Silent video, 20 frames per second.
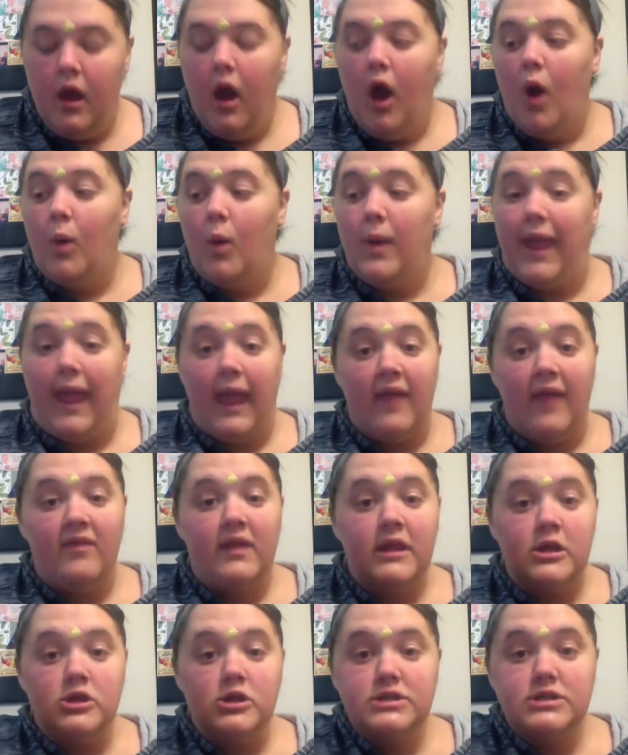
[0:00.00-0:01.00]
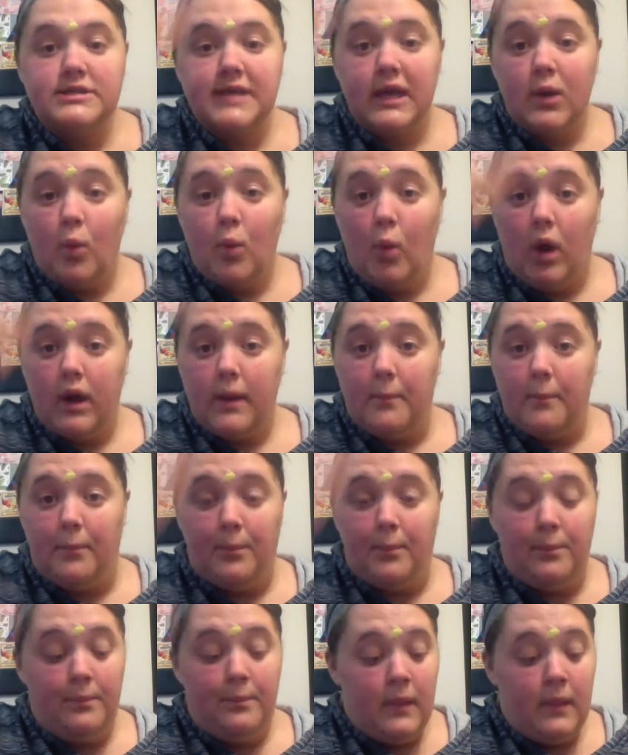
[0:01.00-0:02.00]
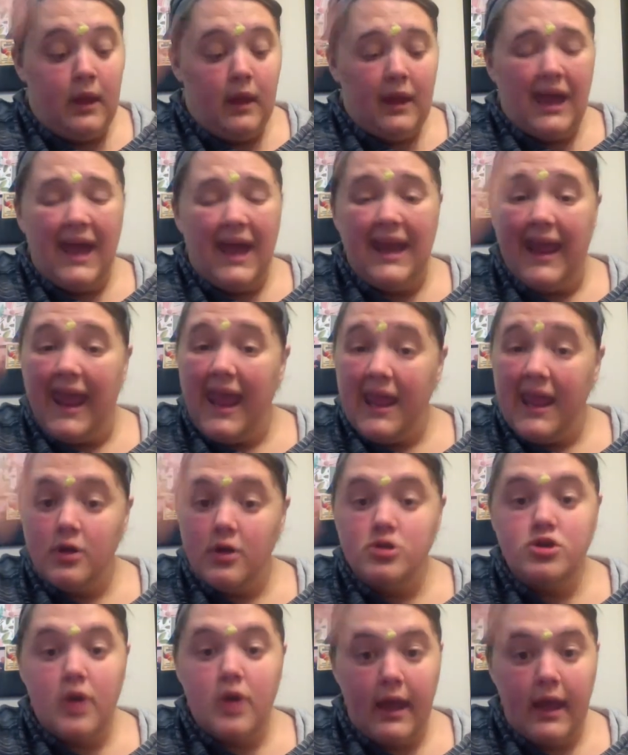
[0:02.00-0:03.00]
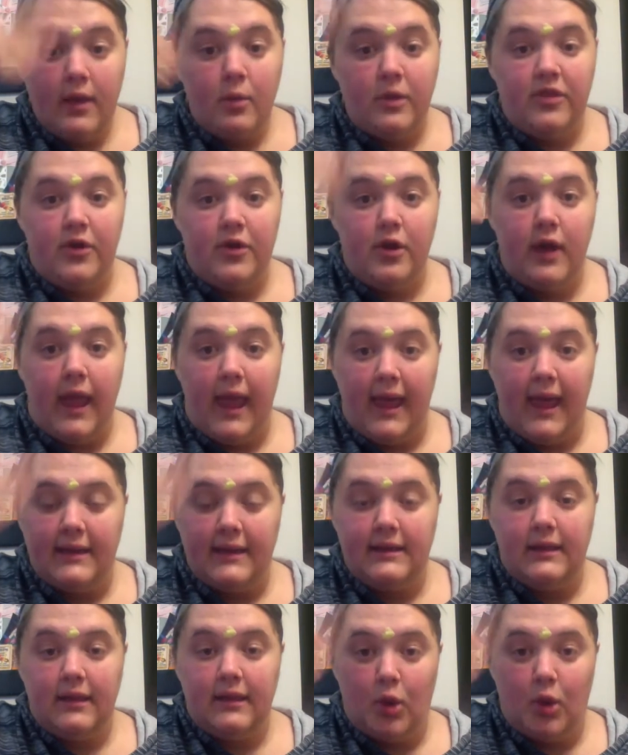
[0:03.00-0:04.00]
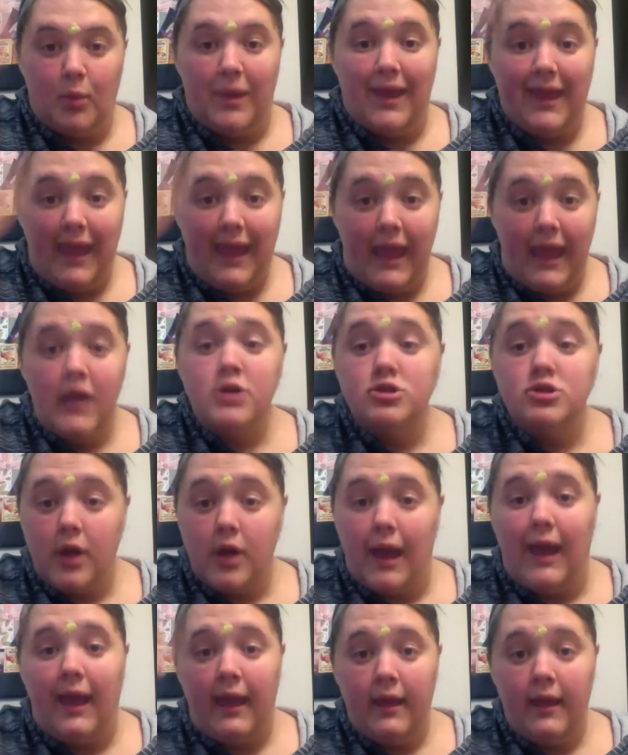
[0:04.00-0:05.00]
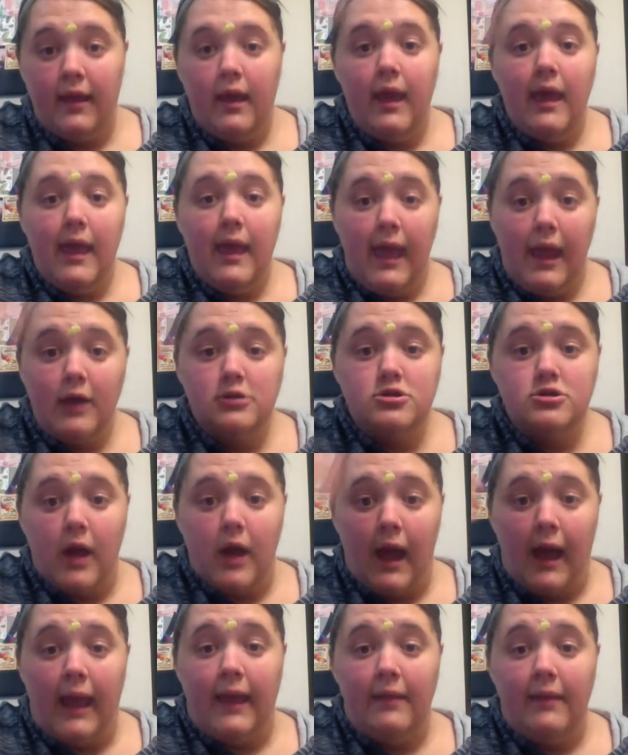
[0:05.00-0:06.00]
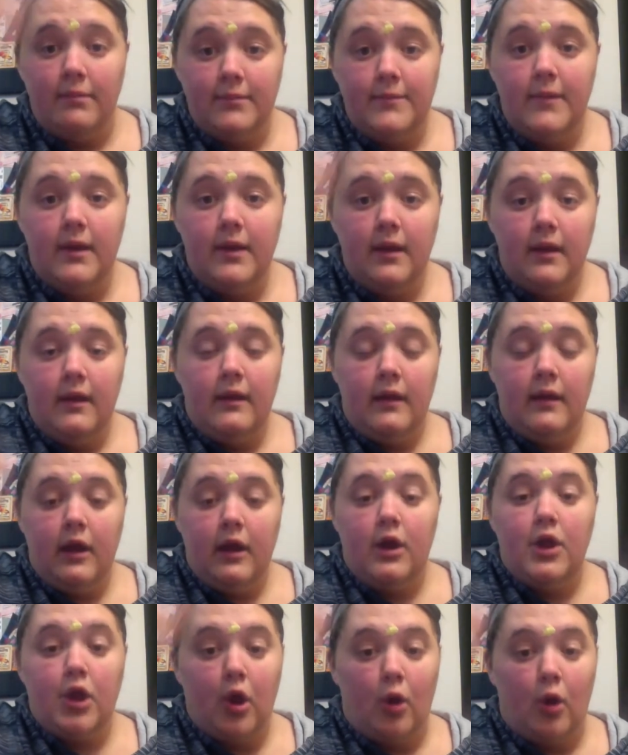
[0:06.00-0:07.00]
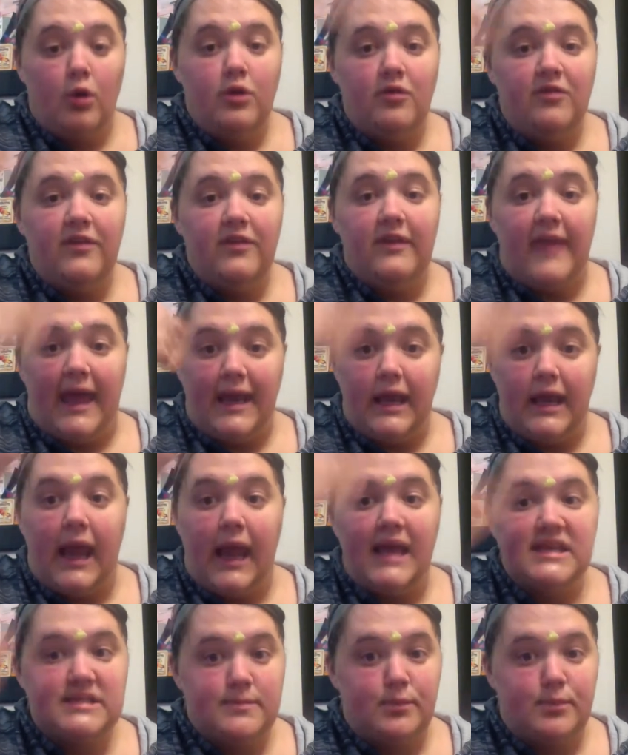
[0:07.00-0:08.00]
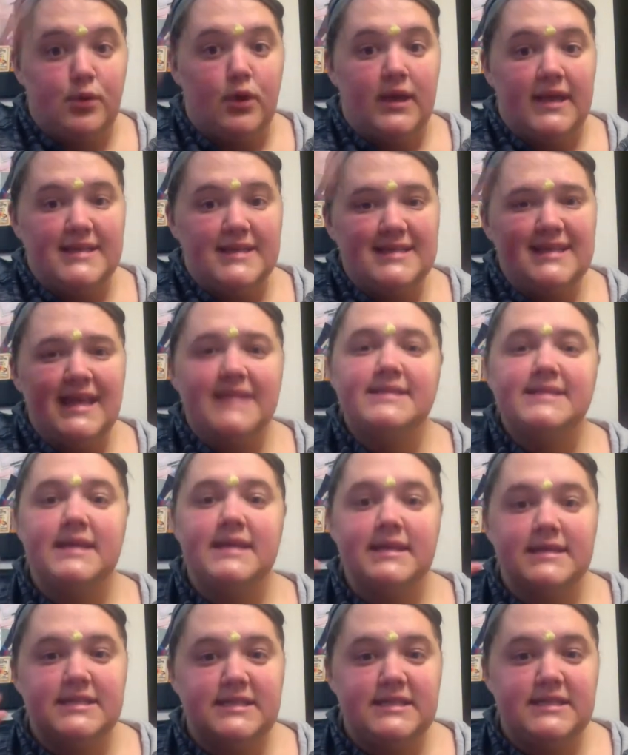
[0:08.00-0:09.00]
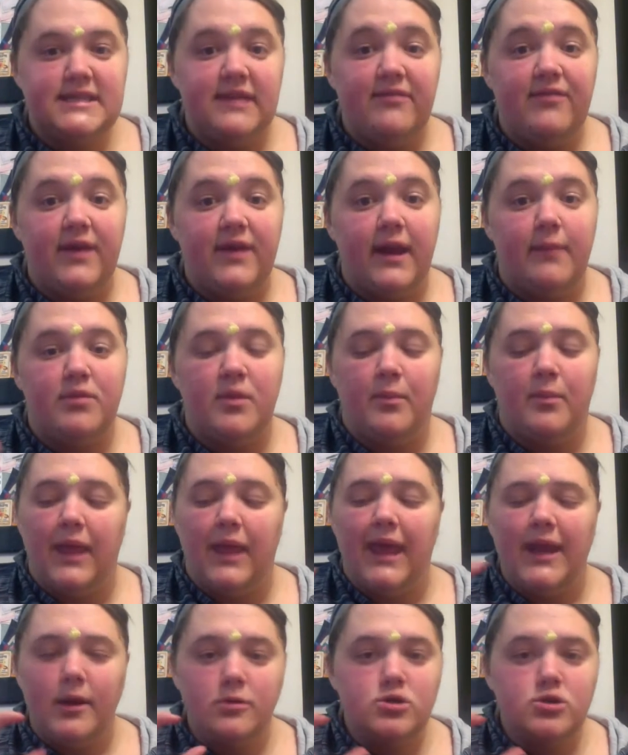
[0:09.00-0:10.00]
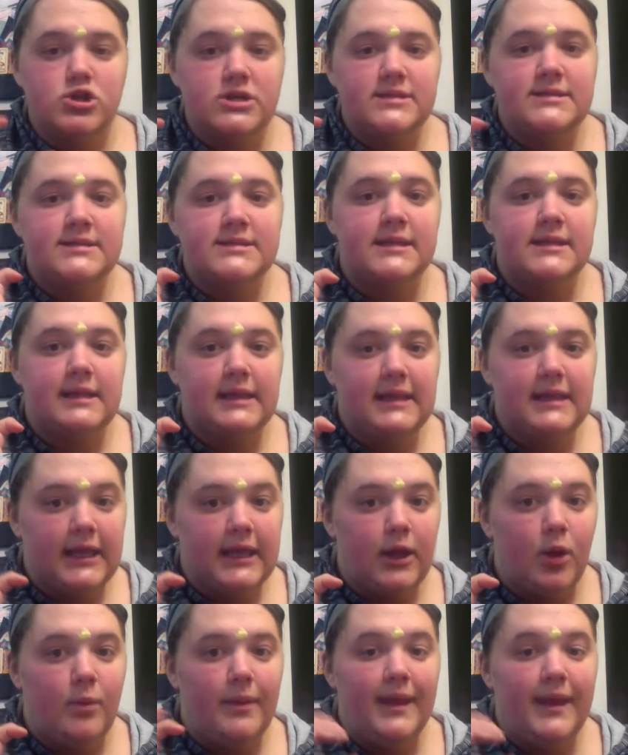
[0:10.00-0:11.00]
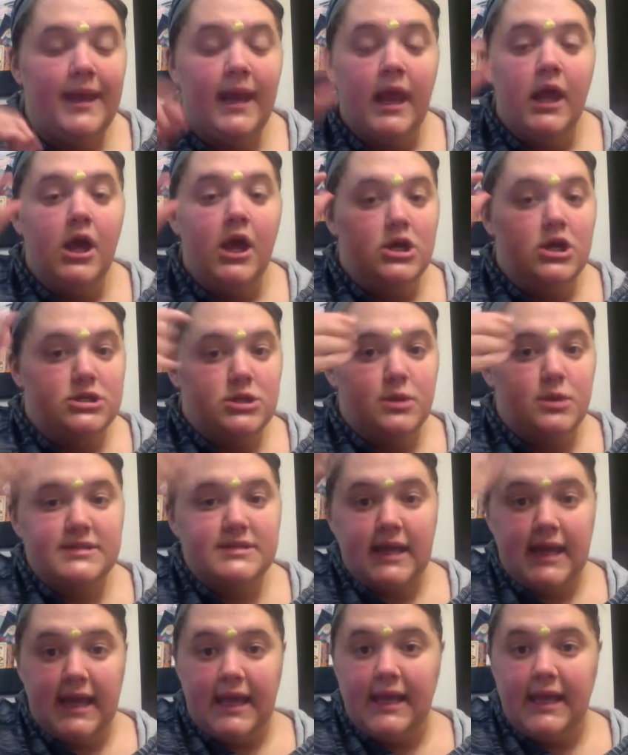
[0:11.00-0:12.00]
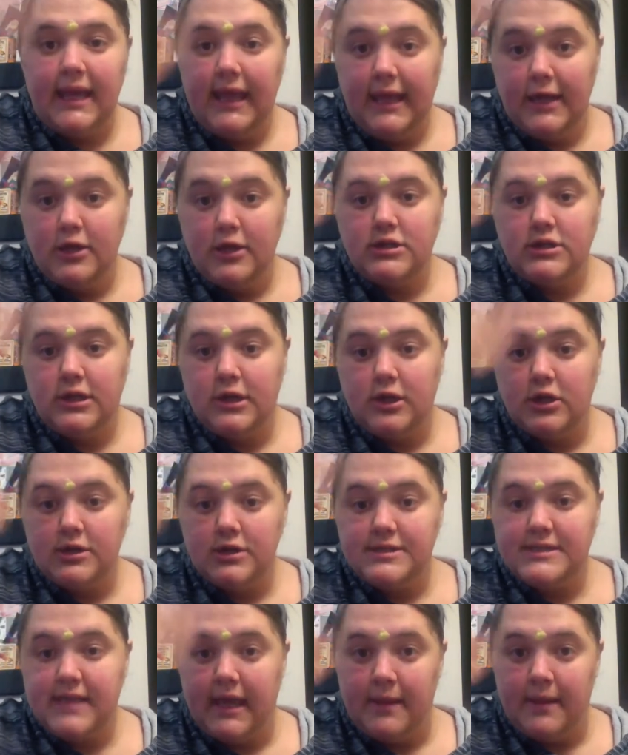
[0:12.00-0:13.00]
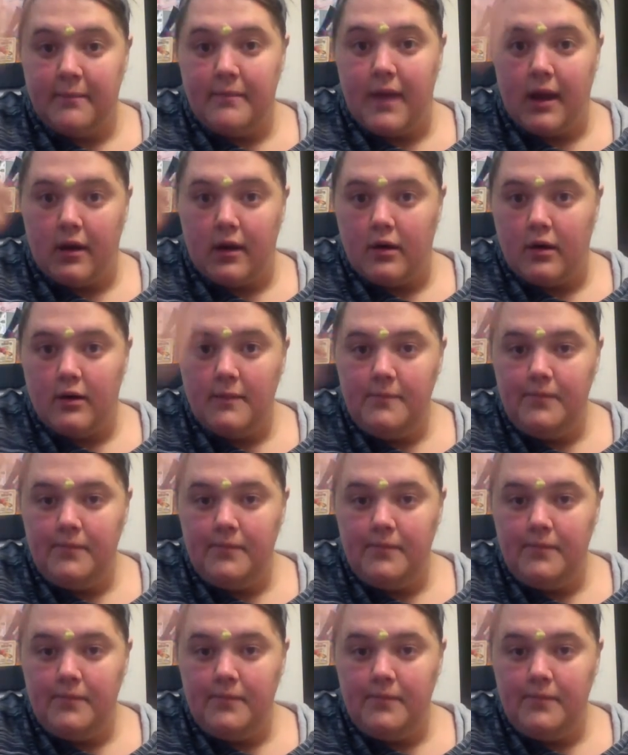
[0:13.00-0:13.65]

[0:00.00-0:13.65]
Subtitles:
Okay, and then you're just gonna wanna kind of air dry it with your hand a little bit. Air dry, air dry. There you go, and you'll feel that nice breeze, and that's gonna stiffen up the Play-Doh just a little bit, so it's gonna adhere to your skin better.